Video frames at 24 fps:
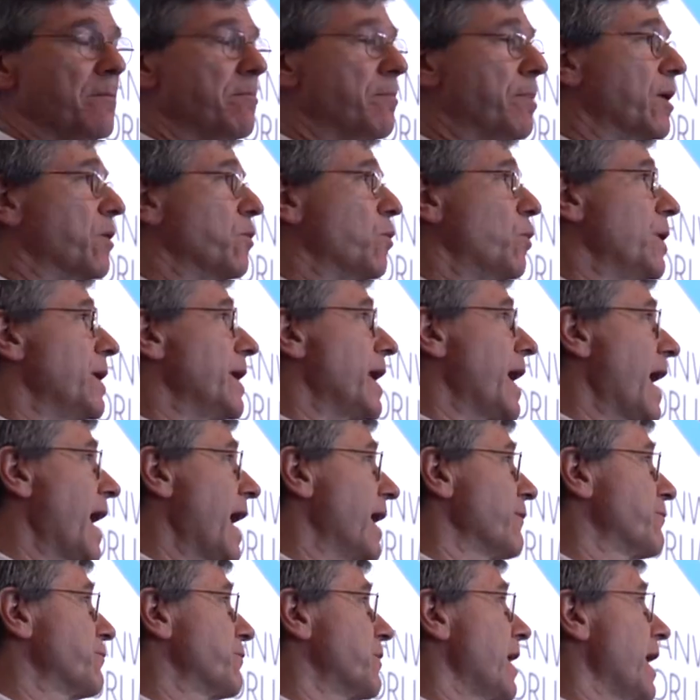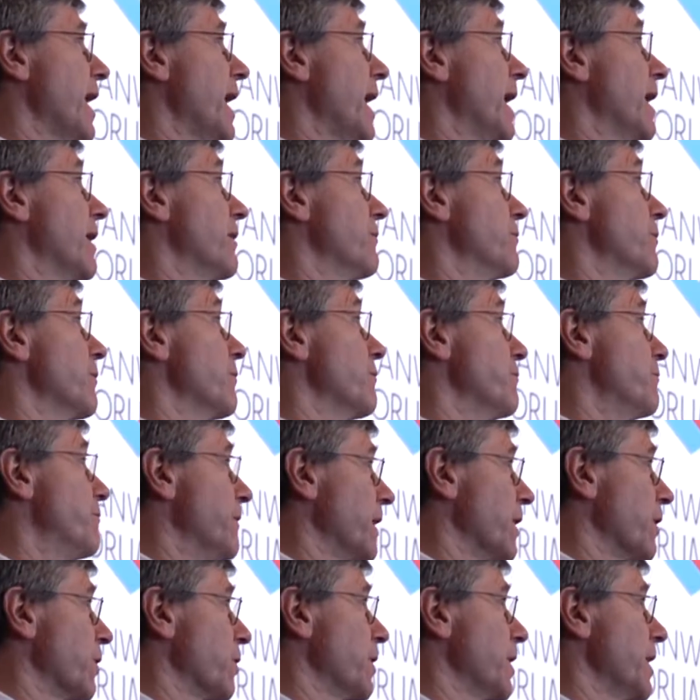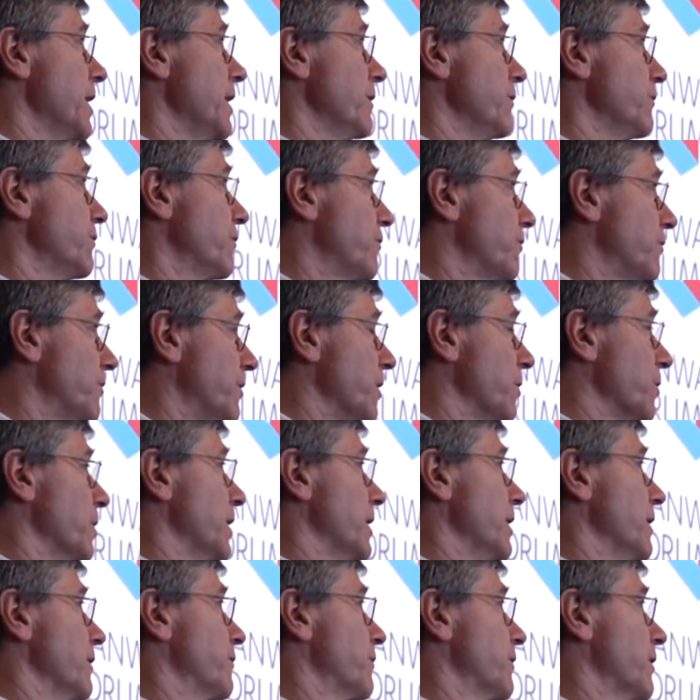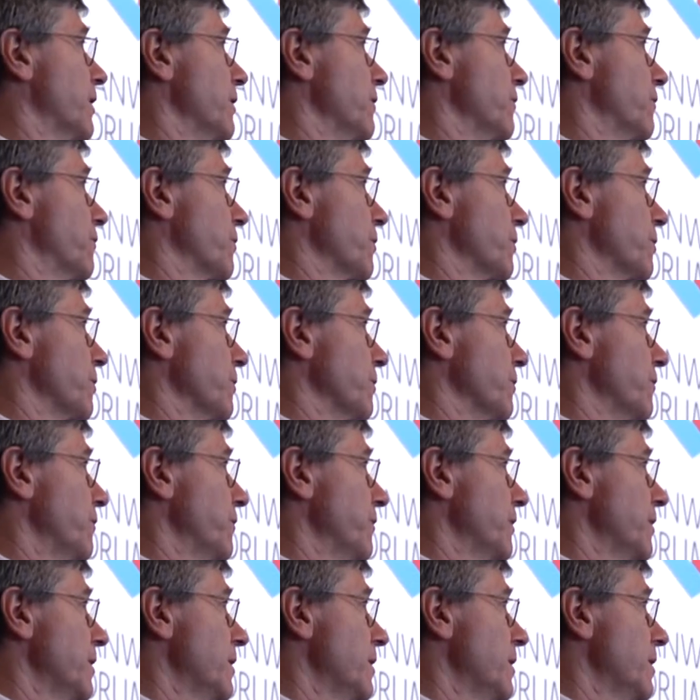but we have to have very serious concerns